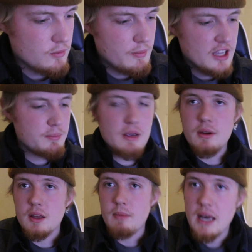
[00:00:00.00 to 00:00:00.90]
What makes me
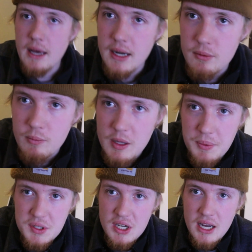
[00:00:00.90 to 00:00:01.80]
really mad is when
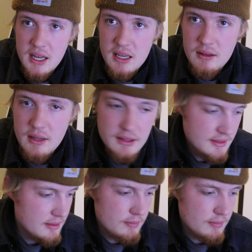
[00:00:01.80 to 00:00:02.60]
people try, like